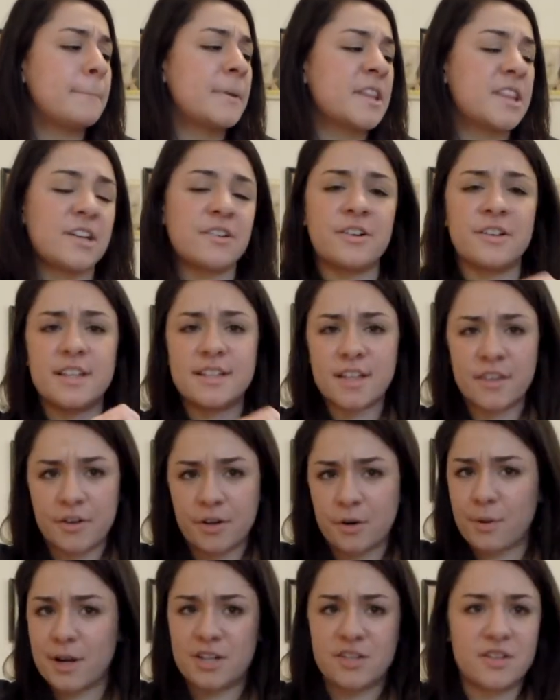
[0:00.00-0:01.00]
But there are these
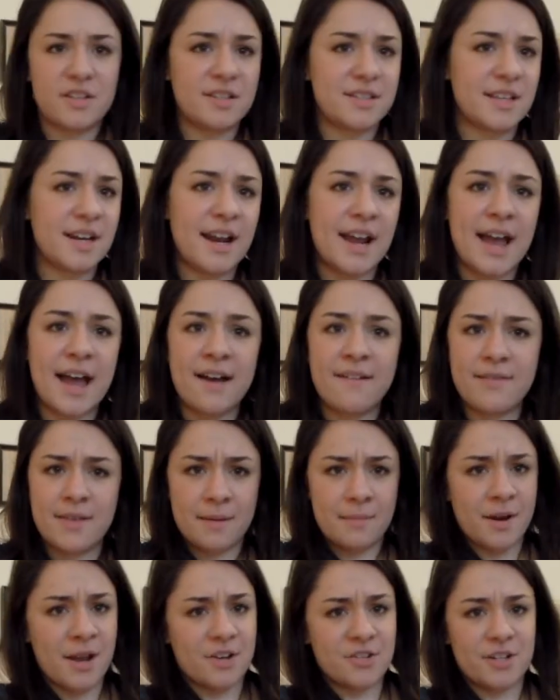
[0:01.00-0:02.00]
other questions that I have
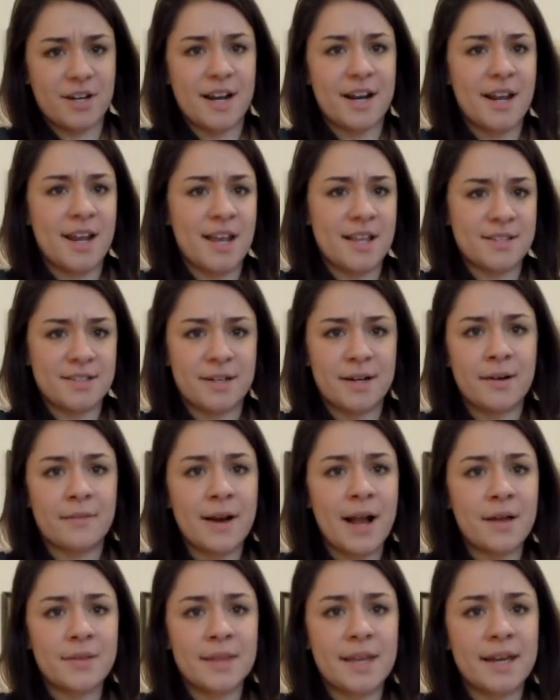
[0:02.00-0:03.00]
that I'm not sure how to answer
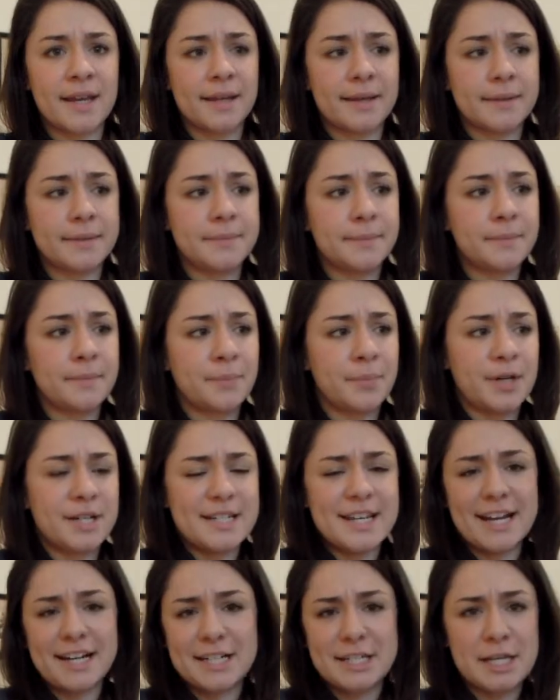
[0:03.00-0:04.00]
around, like,
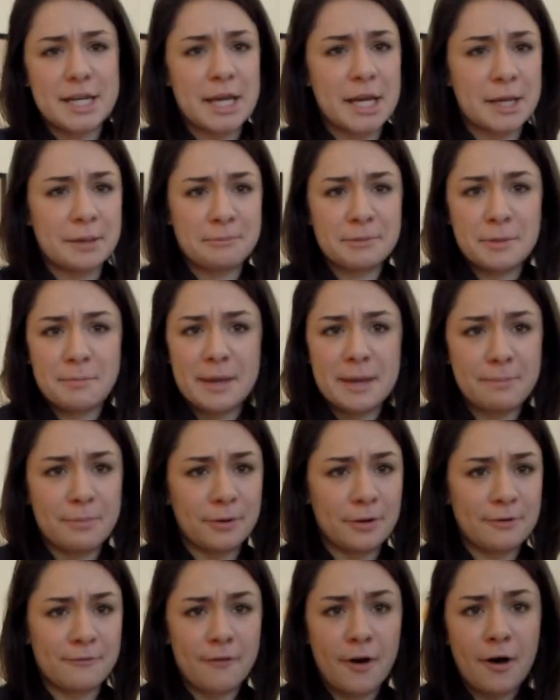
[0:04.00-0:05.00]
protecting the
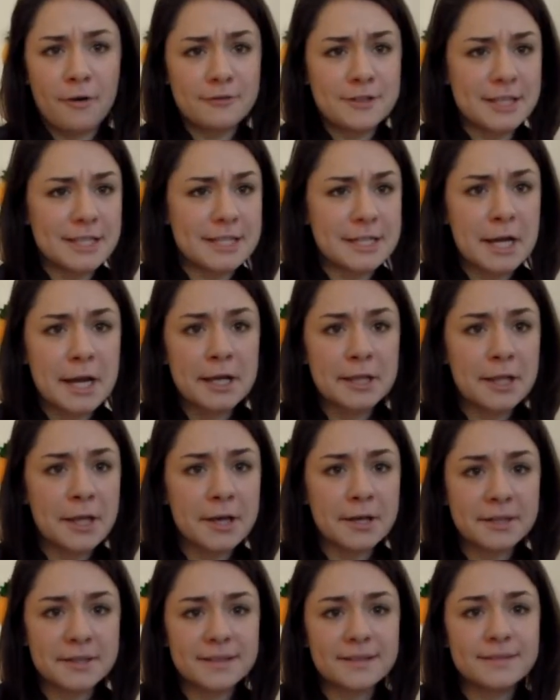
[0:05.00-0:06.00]
people involved in the
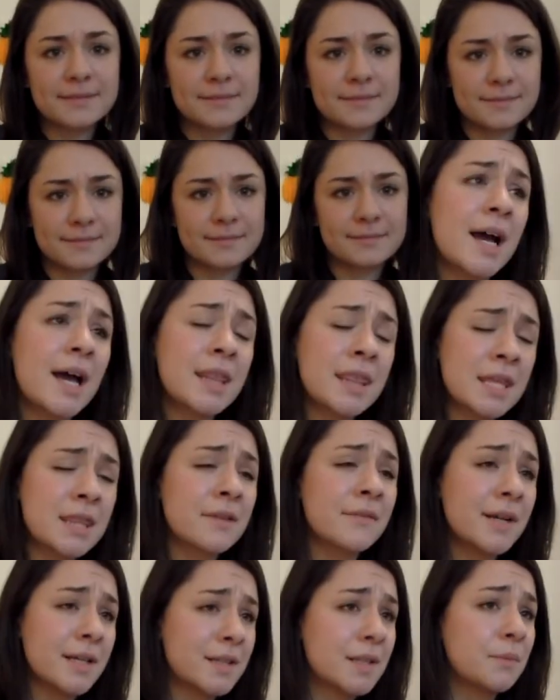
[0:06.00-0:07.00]
dialogue. I
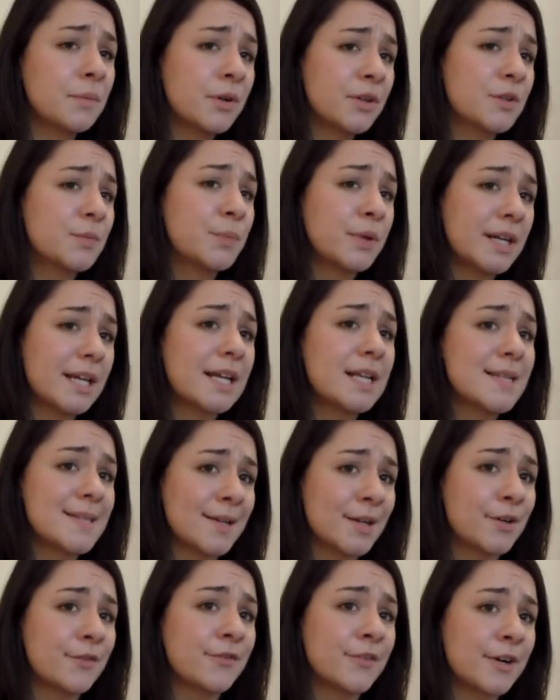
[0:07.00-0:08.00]
think the rest of the world is pretty
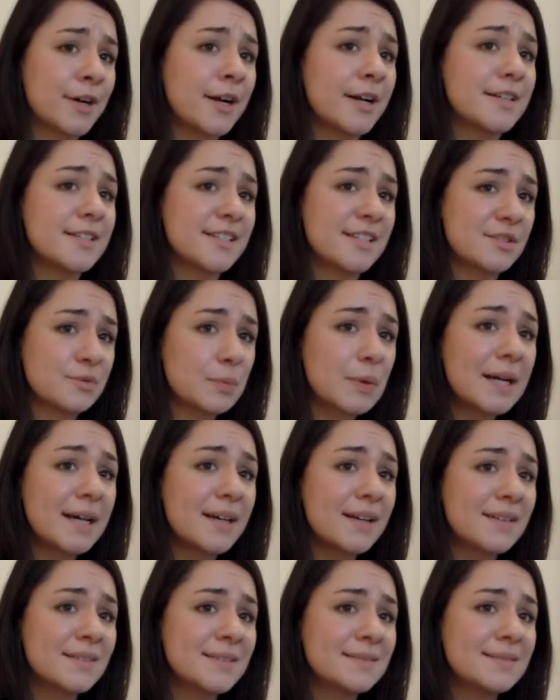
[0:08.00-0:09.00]
concerned for us as
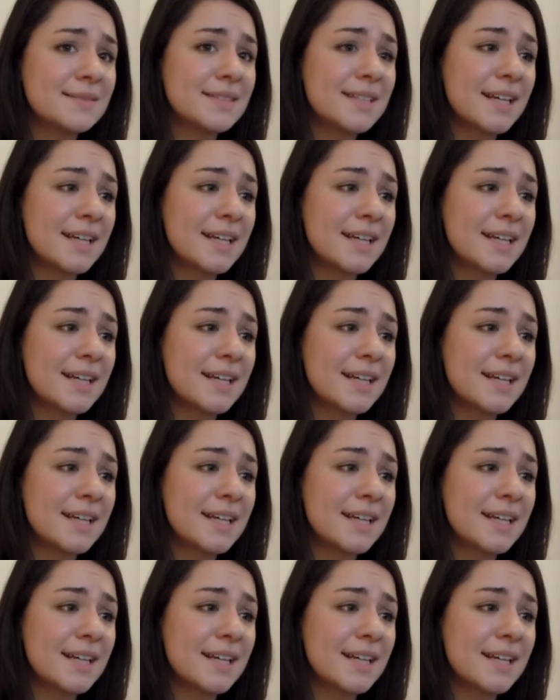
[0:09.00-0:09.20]
well.